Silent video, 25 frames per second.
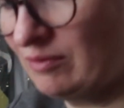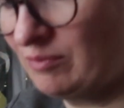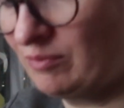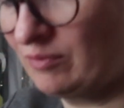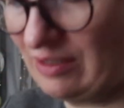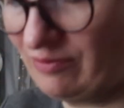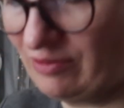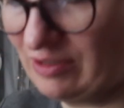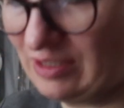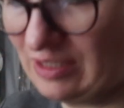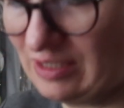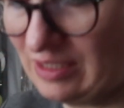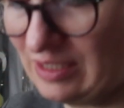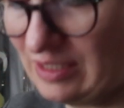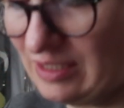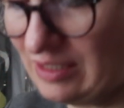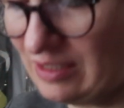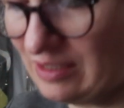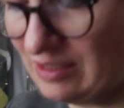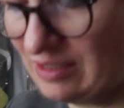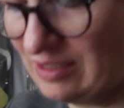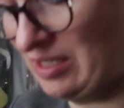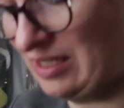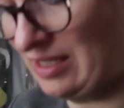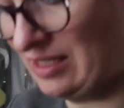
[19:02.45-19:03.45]
definitely,
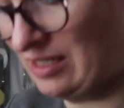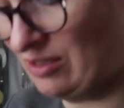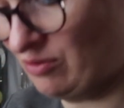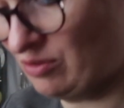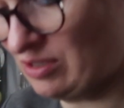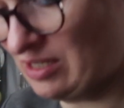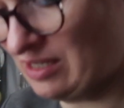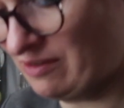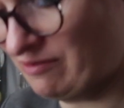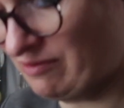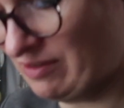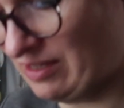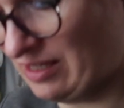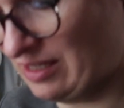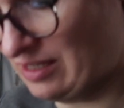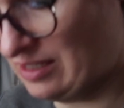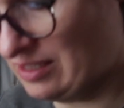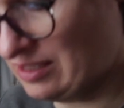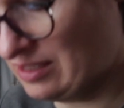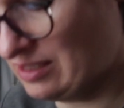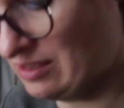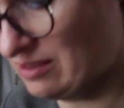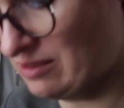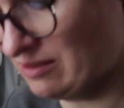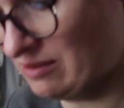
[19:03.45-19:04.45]
but I don't have
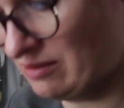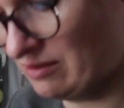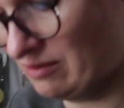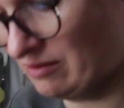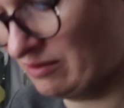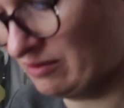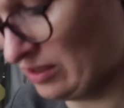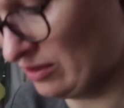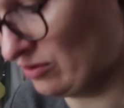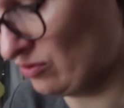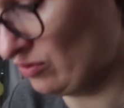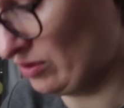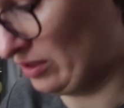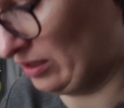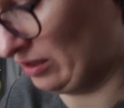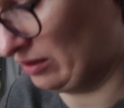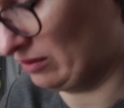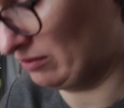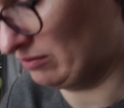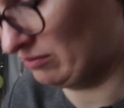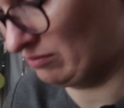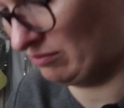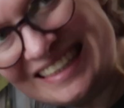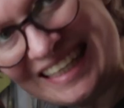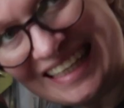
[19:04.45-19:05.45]
any puckering.
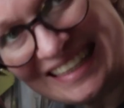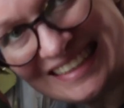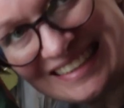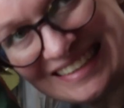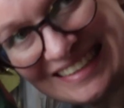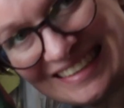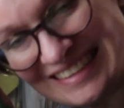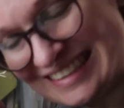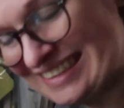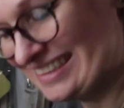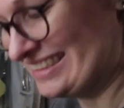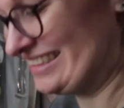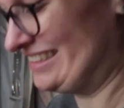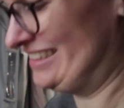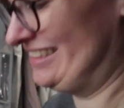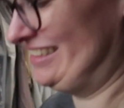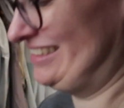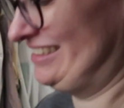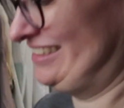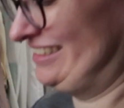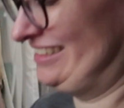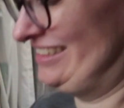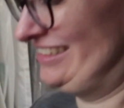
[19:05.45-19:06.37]
Yes!